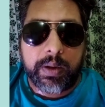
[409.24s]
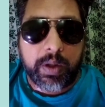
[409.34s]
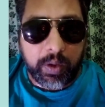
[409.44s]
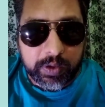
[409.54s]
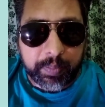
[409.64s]

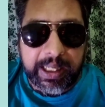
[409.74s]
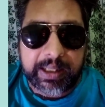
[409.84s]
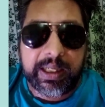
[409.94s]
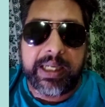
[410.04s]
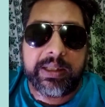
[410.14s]
close
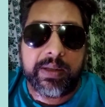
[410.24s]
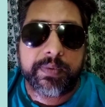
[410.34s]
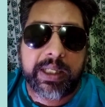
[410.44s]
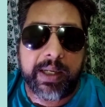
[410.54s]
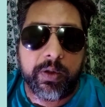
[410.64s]
blood
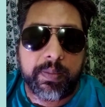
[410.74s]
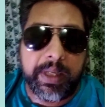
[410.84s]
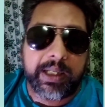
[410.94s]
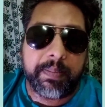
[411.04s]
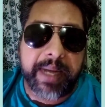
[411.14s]
relatives cannot
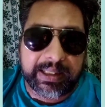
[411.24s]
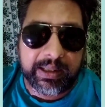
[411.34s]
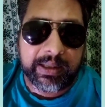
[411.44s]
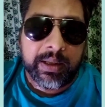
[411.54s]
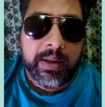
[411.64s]
make
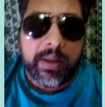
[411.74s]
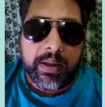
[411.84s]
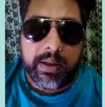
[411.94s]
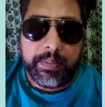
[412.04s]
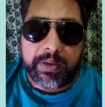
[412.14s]
marry
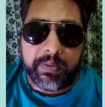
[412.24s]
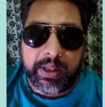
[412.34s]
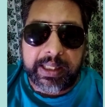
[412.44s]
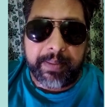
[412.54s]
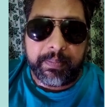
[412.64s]

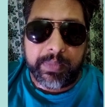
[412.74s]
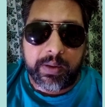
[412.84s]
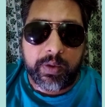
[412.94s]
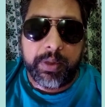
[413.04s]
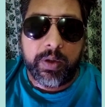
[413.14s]
between them. There
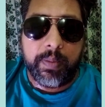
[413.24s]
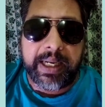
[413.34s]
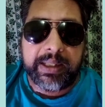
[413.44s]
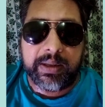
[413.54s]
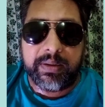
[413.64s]
could be no
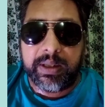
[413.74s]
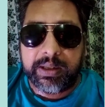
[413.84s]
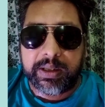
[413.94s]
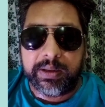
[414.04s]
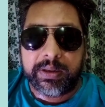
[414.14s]
marital
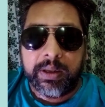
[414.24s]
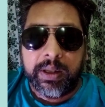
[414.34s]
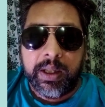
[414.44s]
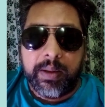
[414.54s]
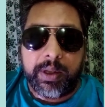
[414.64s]
relations.
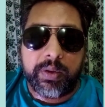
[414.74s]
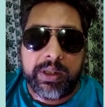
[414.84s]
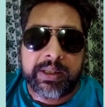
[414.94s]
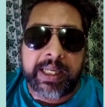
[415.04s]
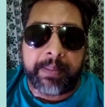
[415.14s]
But should
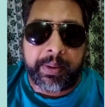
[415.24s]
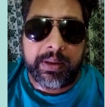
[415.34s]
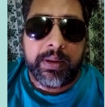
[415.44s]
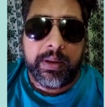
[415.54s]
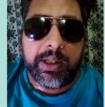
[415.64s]
this
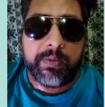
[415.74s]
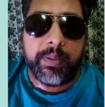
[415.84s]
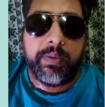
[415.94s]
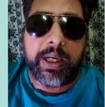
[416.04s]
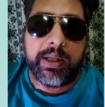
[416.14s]
happen, it will
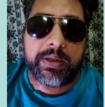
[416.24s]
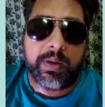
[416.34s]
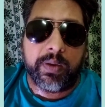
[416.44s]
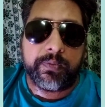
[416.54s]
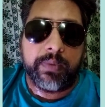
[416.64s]
be
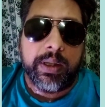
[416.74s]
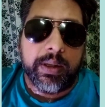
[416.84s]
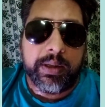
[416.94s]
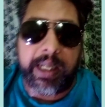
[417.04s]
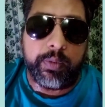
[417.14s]
violation of
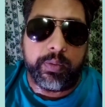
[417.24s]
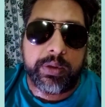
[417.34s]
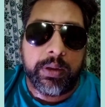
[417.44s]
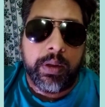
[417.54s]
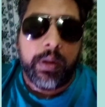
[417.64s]
taboos.